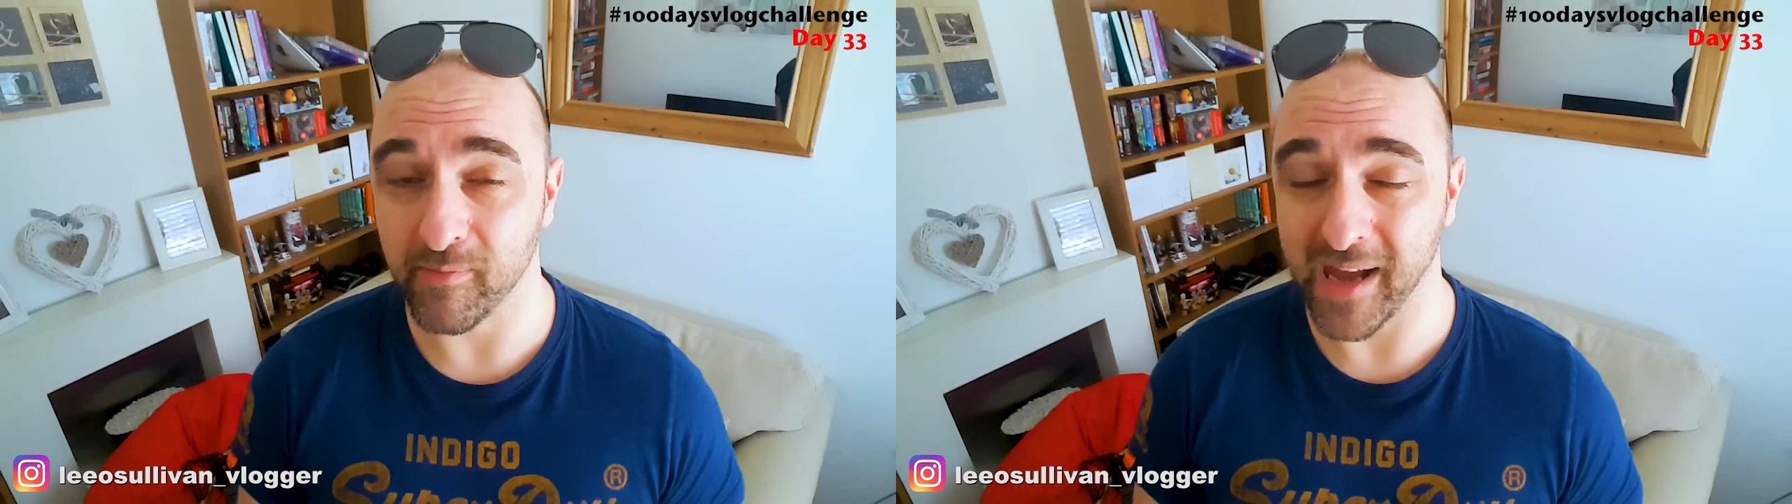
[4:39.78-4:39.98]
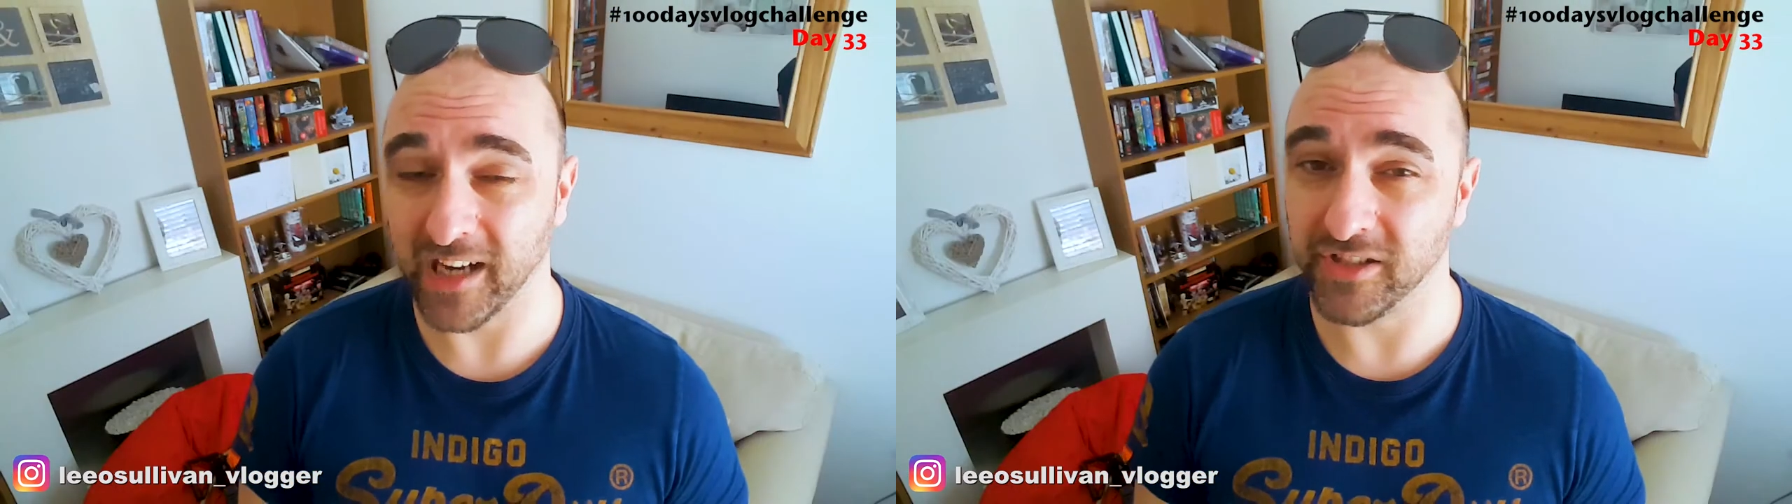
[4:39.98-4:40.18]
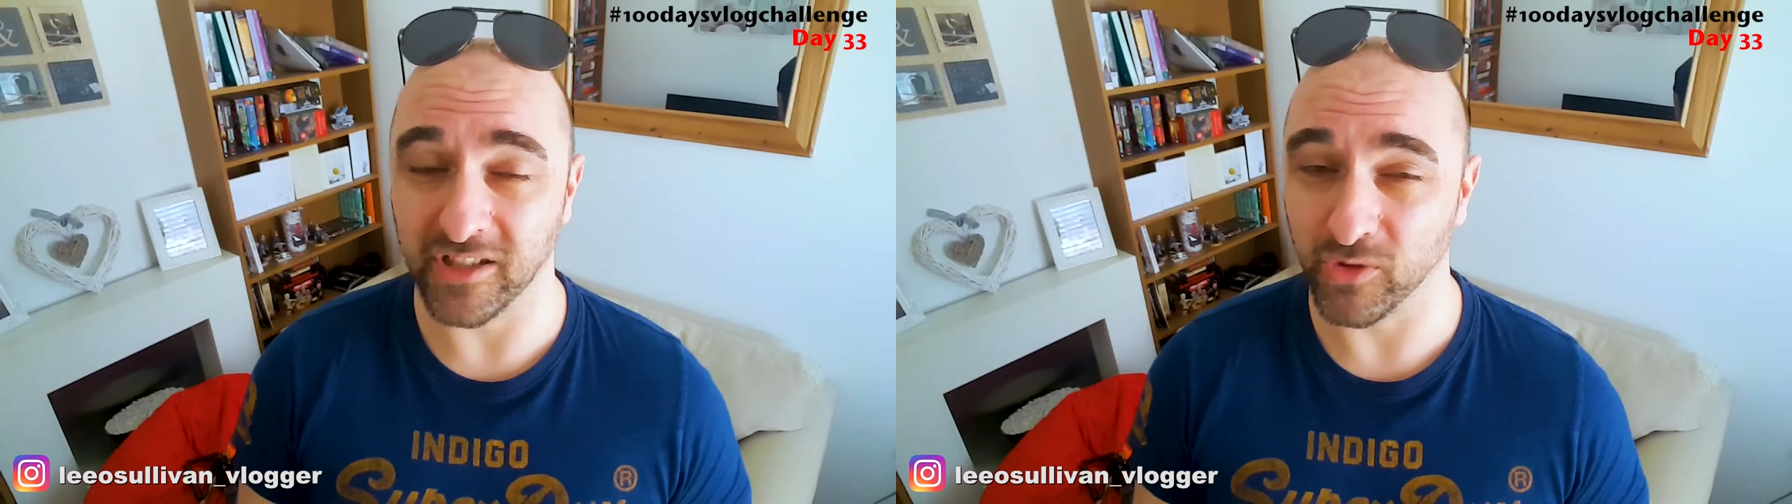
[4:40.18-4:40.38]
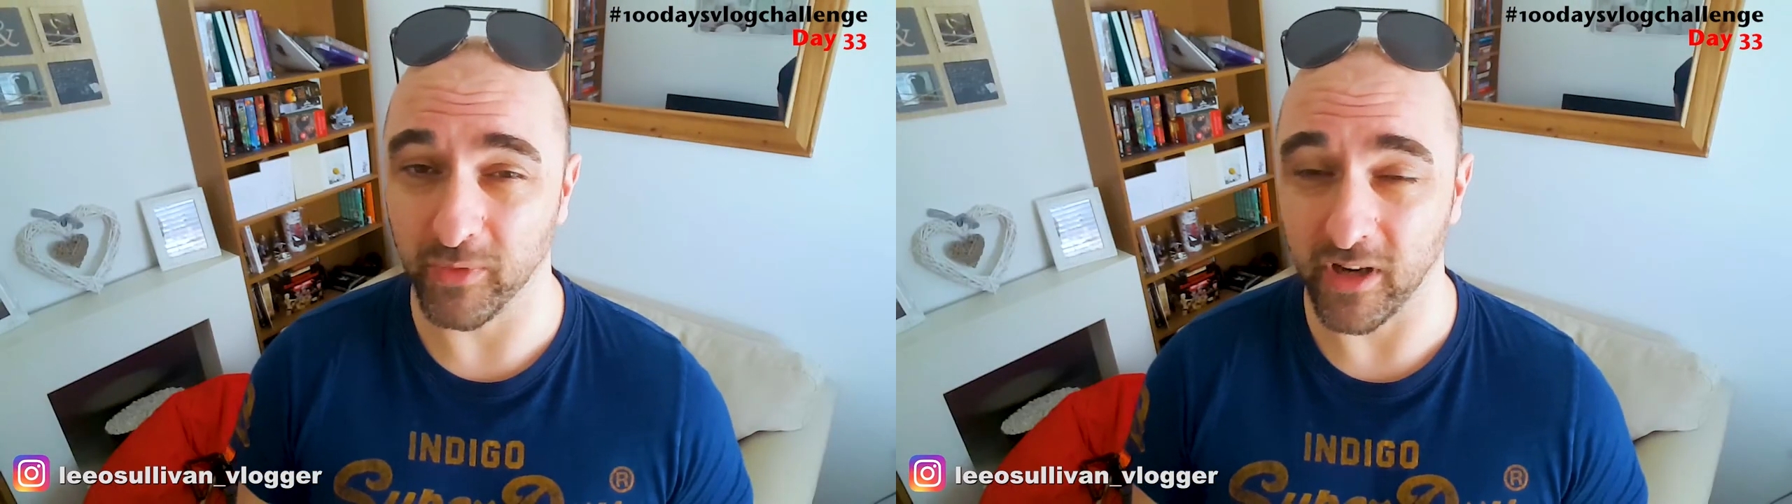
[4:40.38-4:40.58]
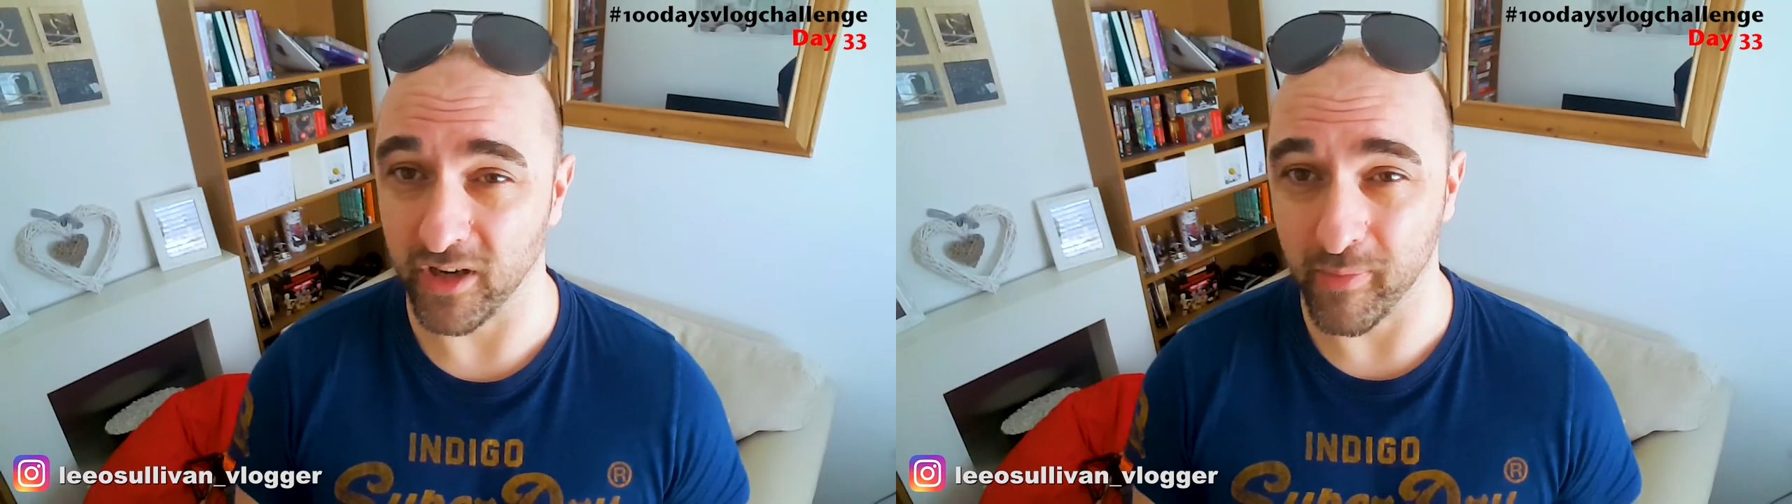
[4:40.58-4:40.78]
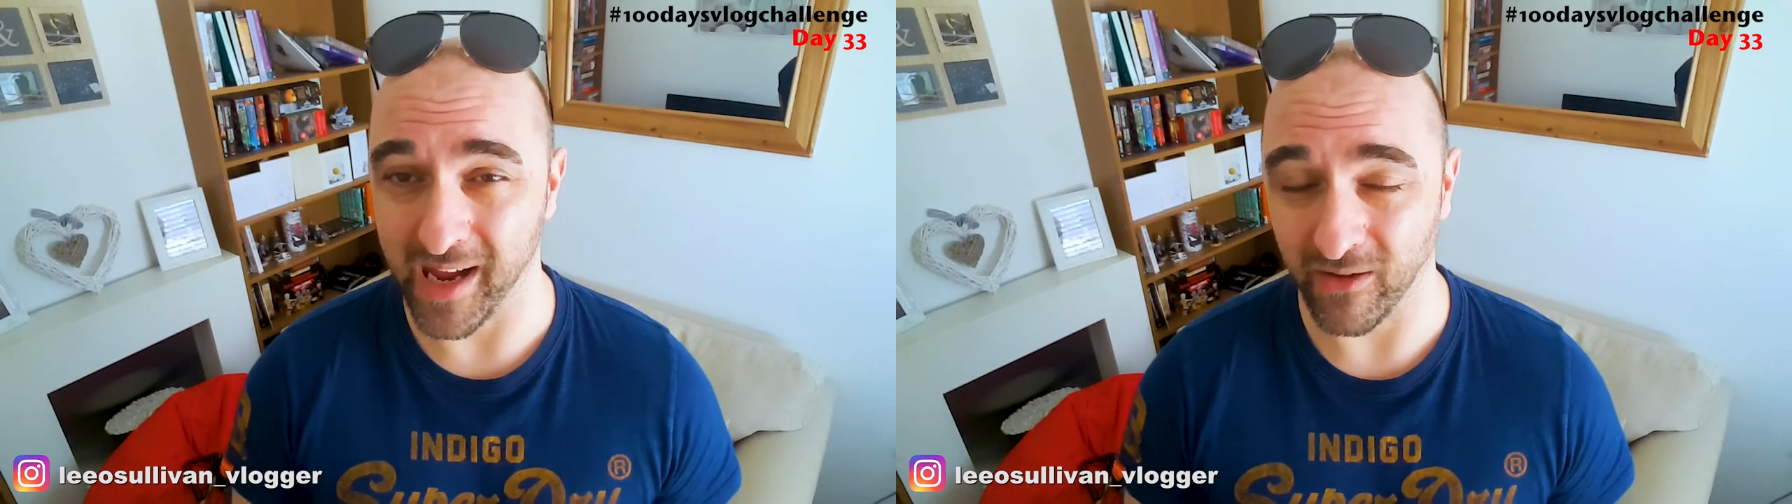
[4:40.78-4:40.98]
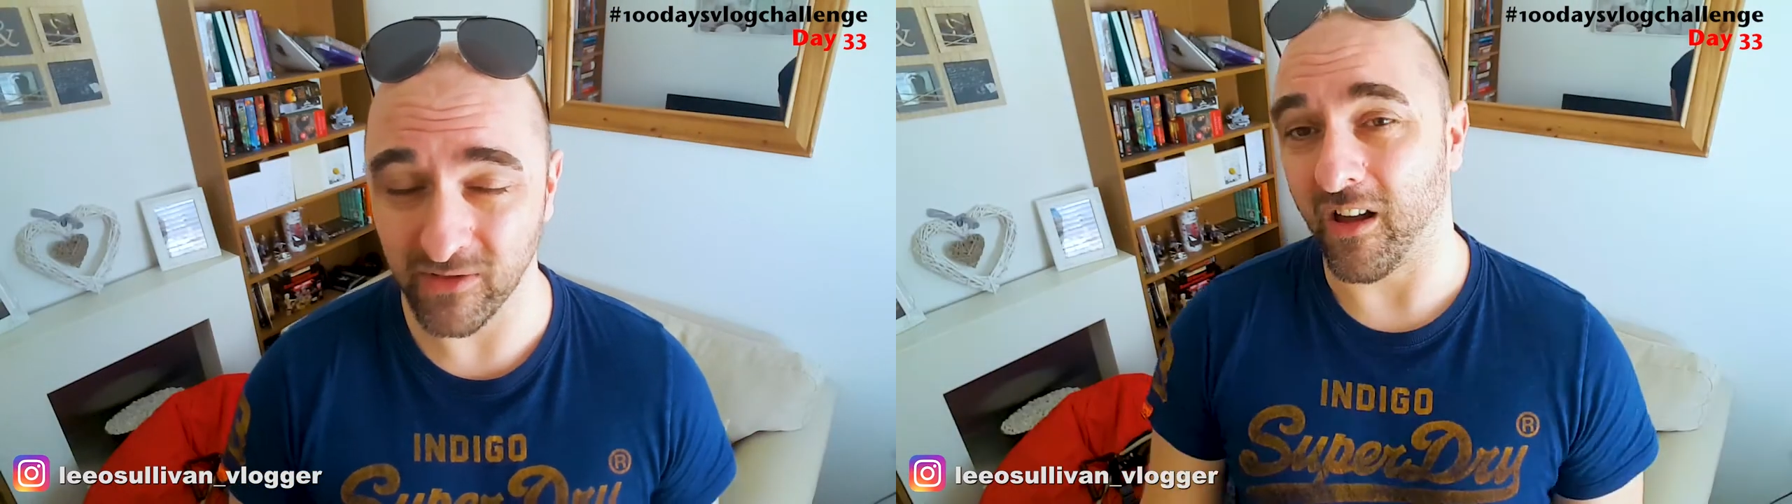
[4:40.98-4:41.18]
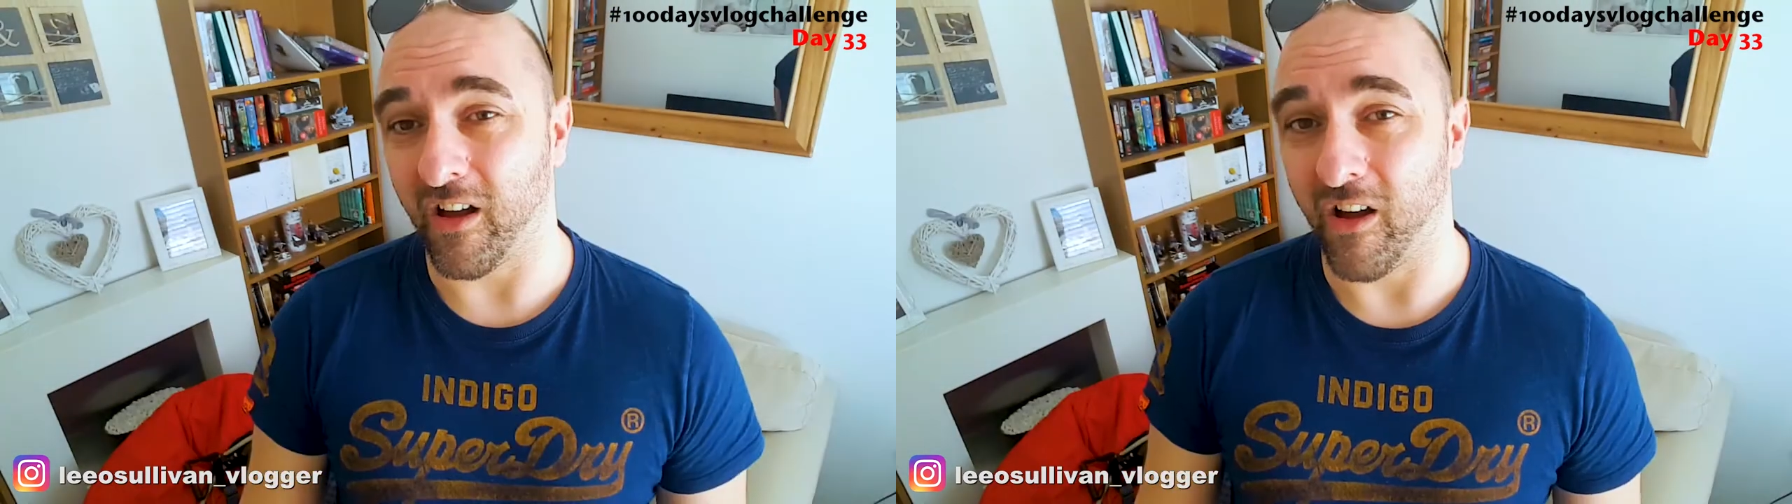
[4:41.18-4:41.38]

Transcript: the packaging is only £1.